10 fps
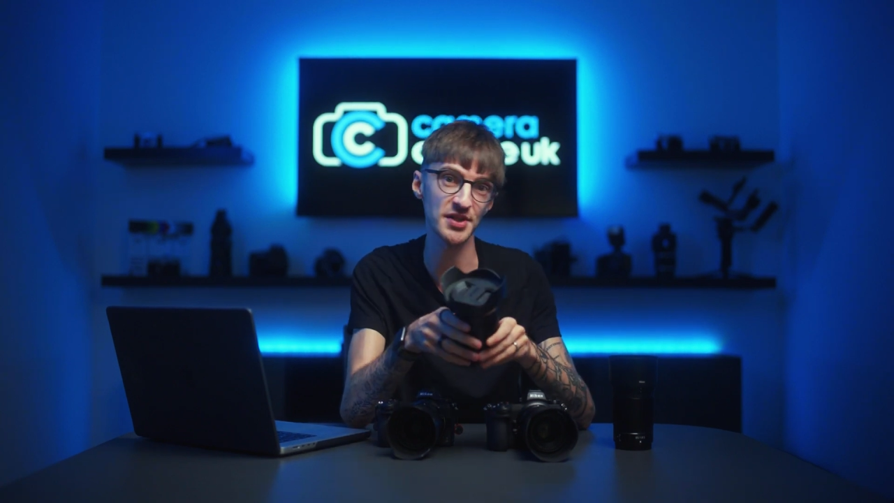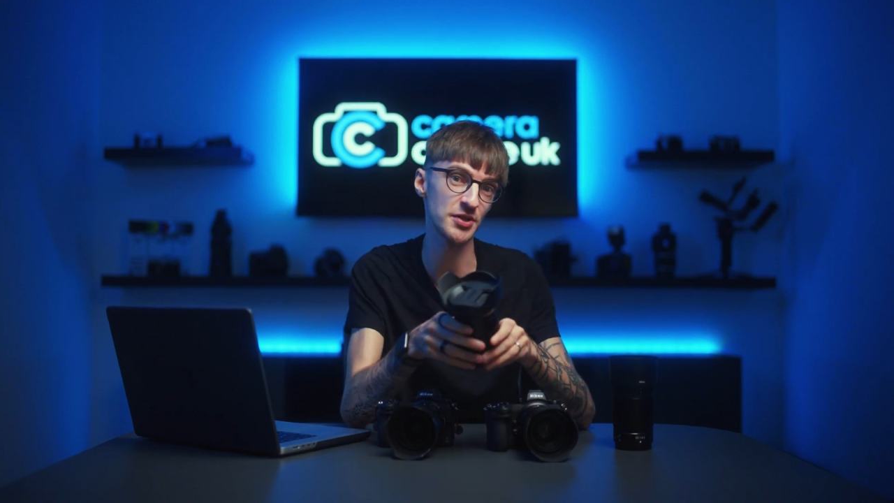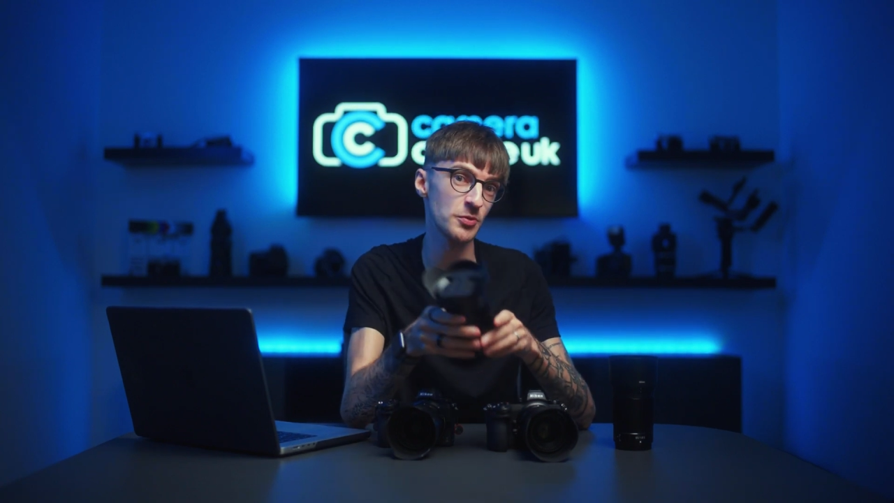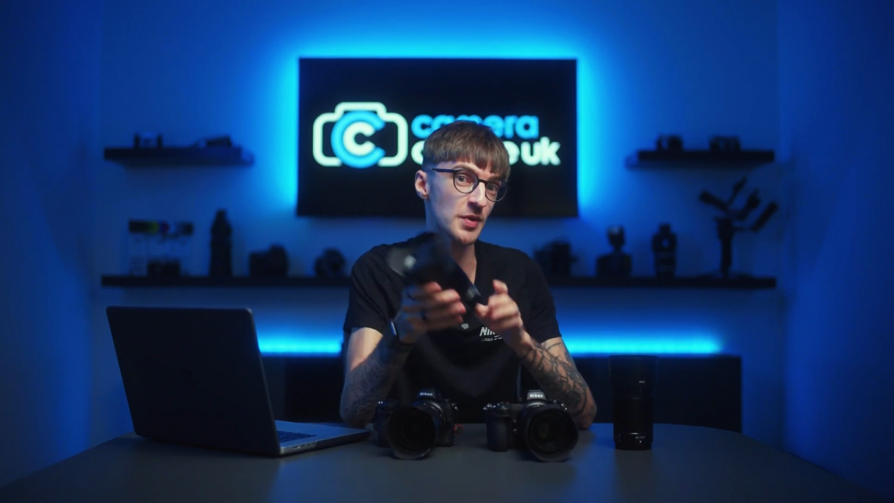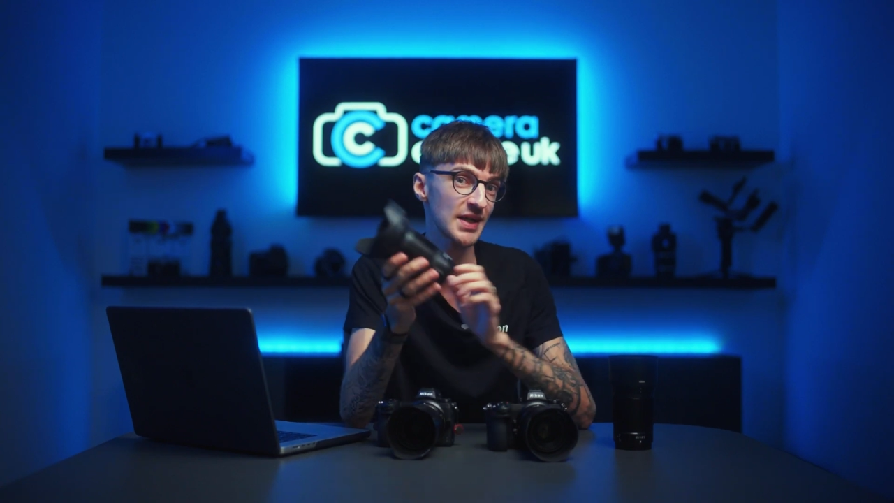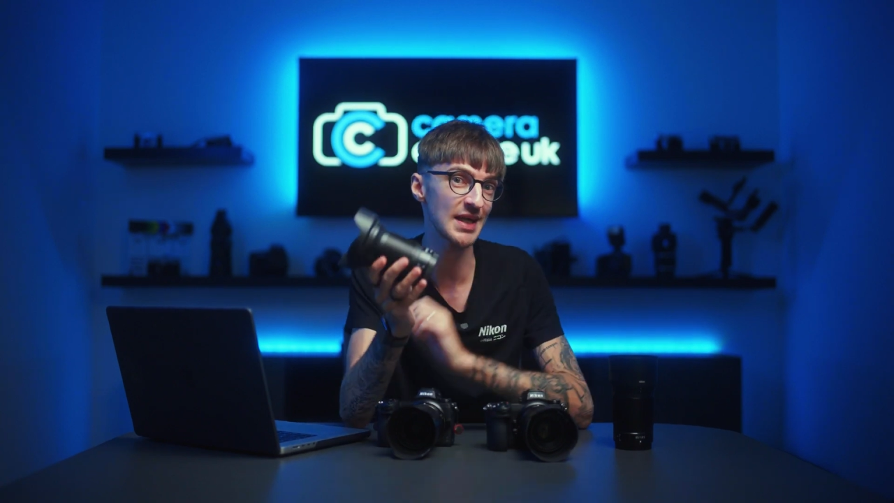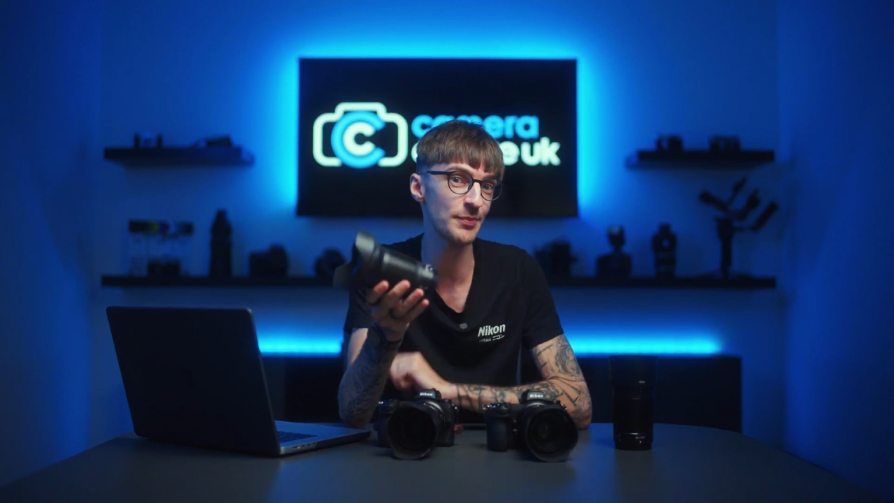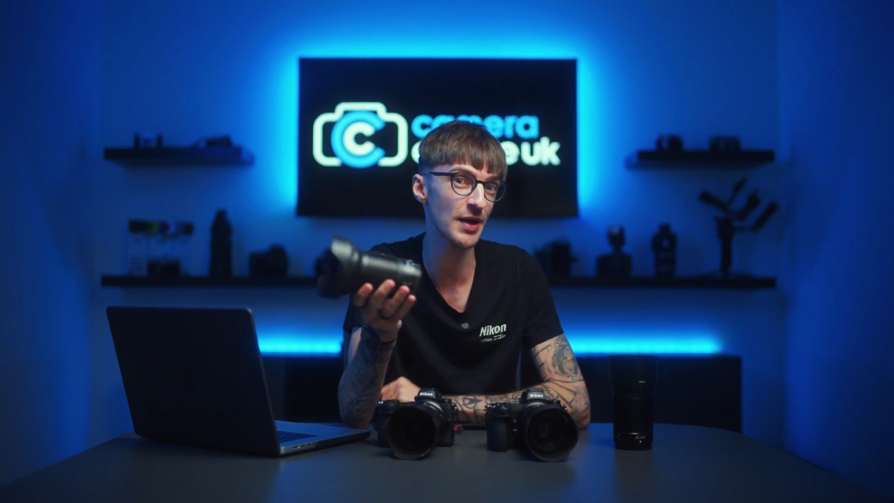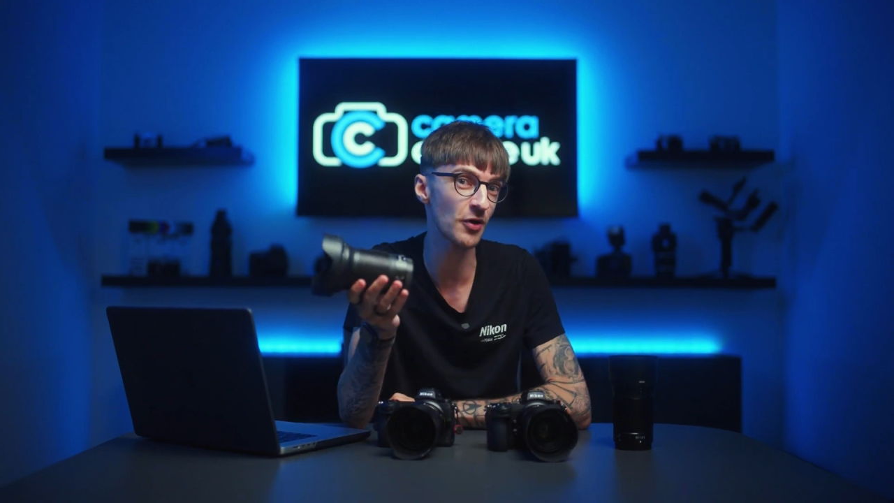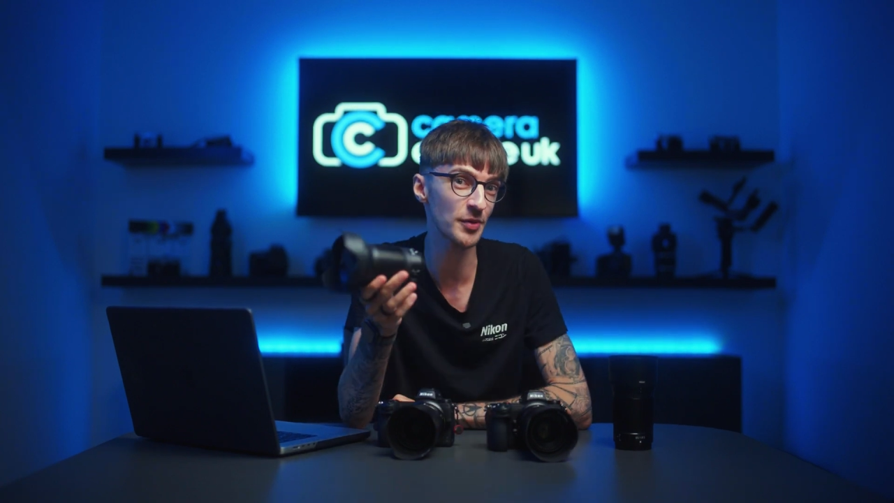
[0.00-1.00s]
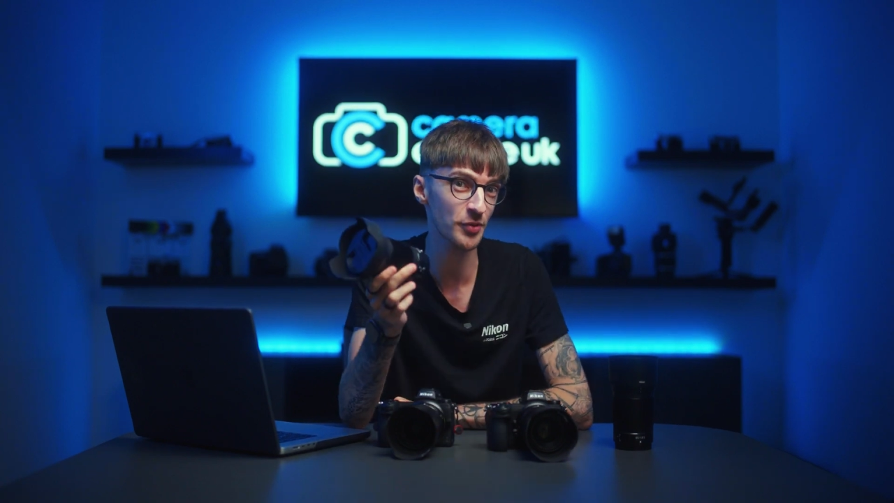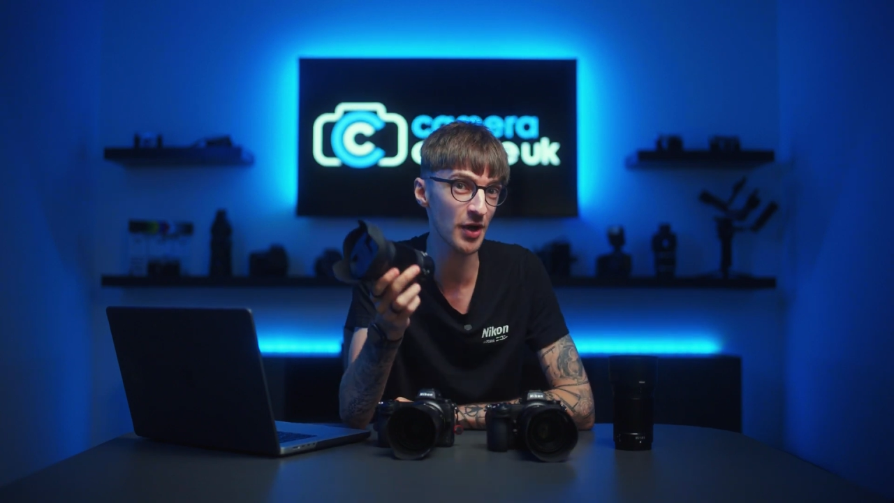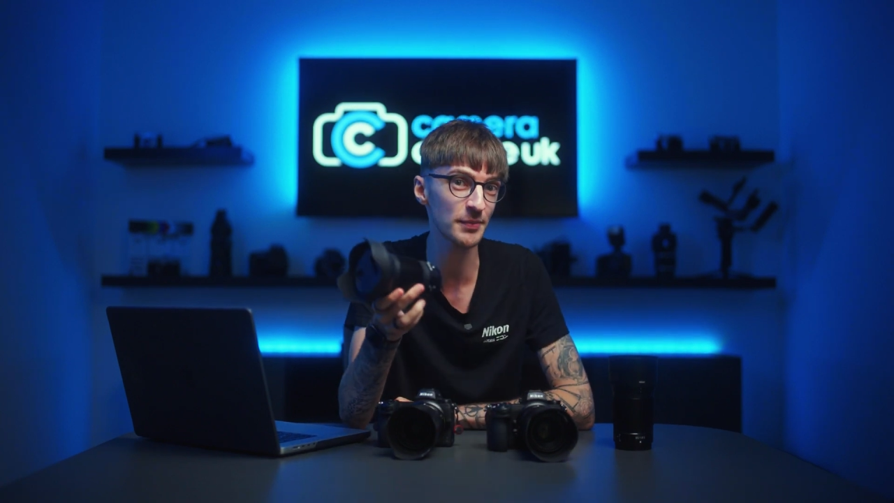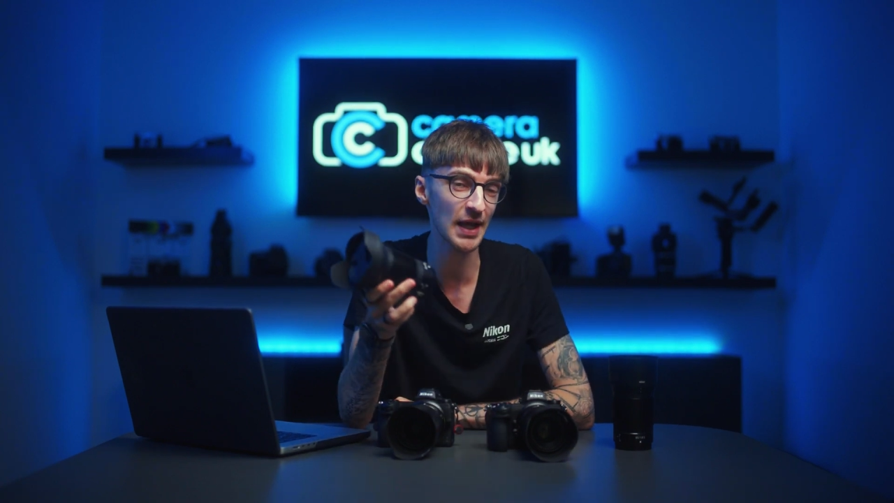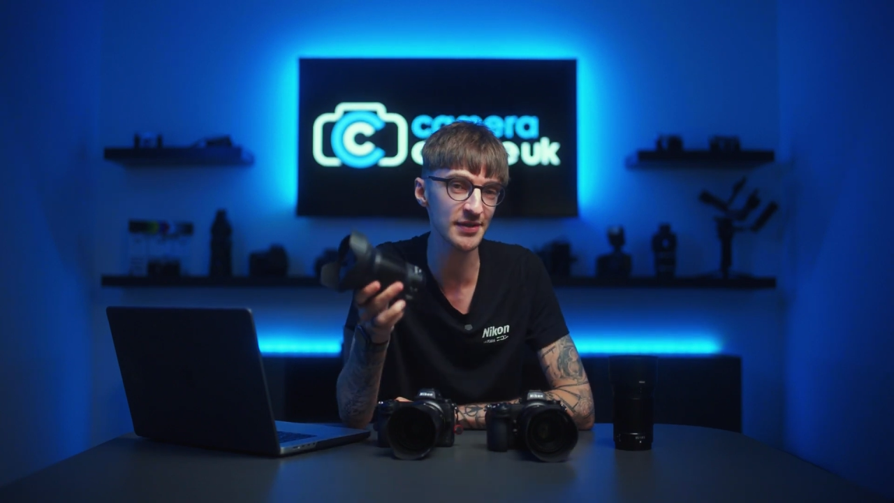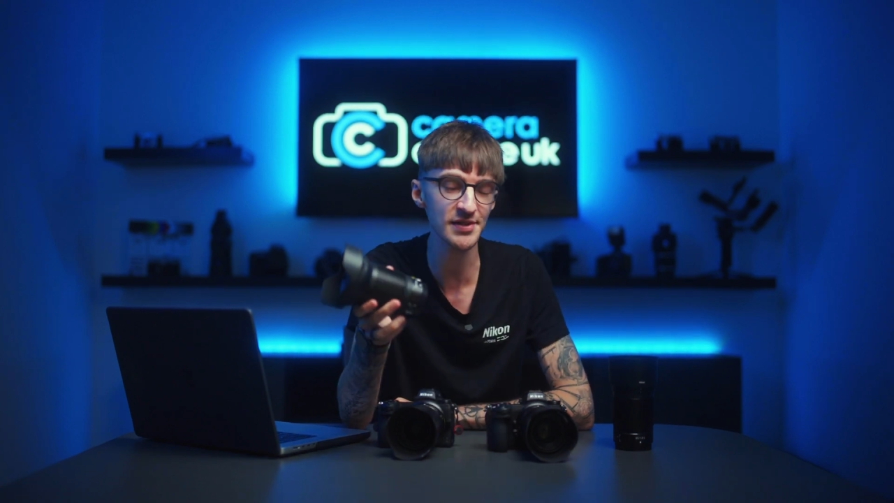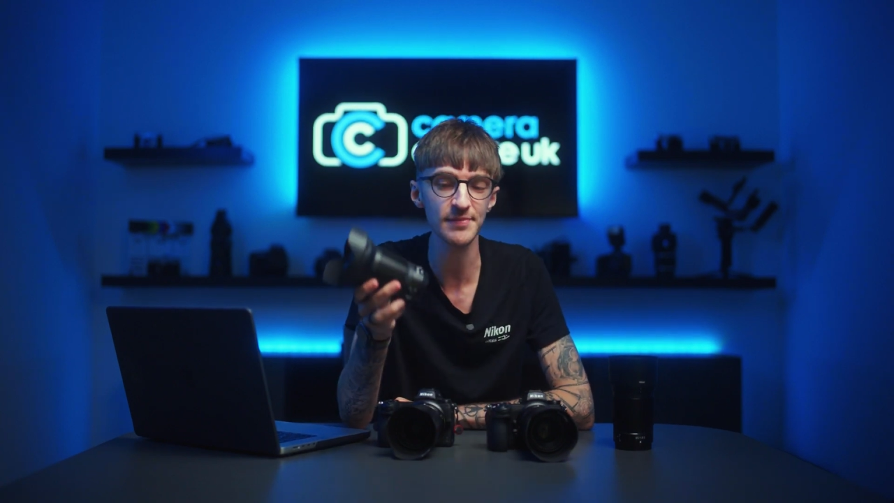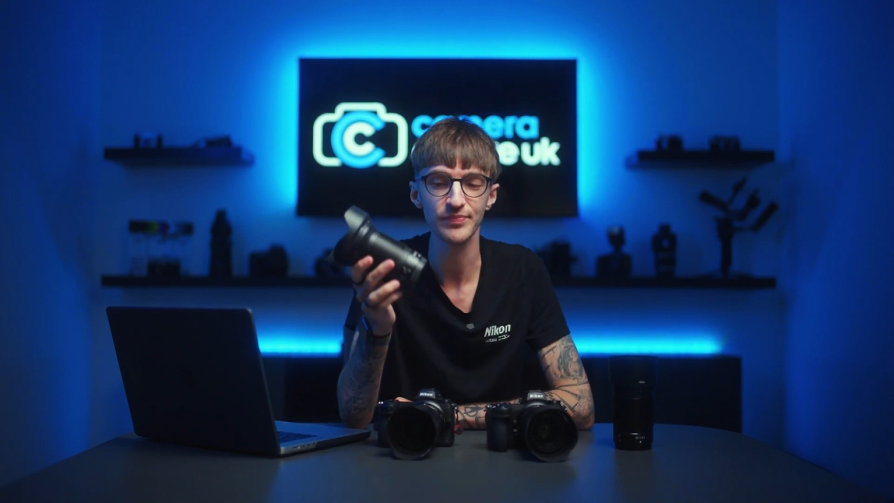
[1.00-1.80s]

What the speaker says: and you want to keep it on a prime lens,